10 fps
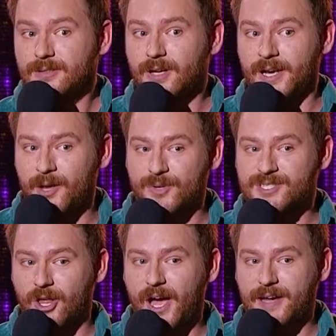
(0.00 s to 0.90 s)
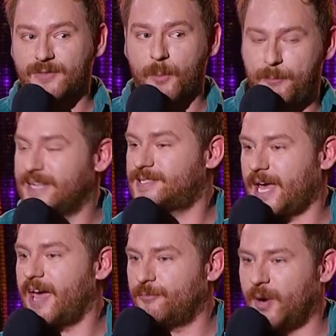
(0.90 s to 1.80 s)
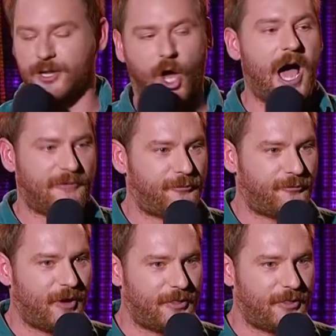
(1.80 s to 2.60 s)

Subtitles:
And it was like the best day of my life, I